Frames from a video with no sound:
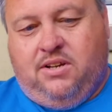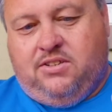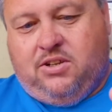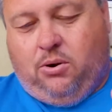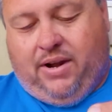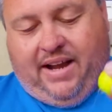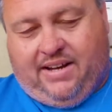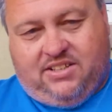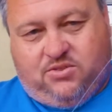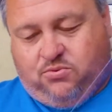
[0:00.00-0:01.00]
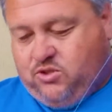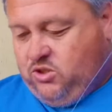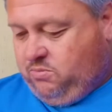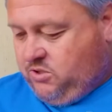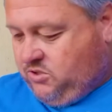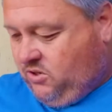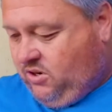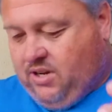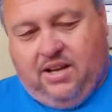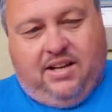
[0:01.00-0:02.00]
So, and it's super
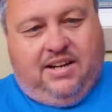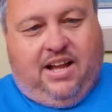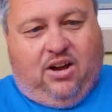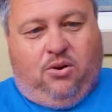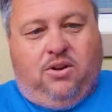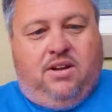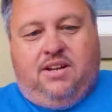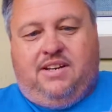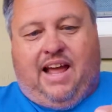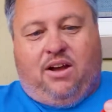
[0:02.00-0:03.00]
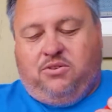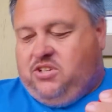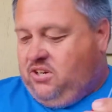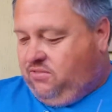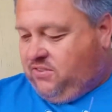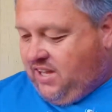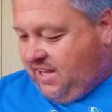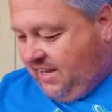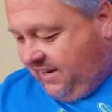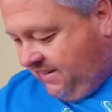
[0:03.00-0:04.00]
strong. Now, down to your
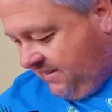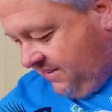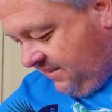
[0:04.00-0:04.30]
fly,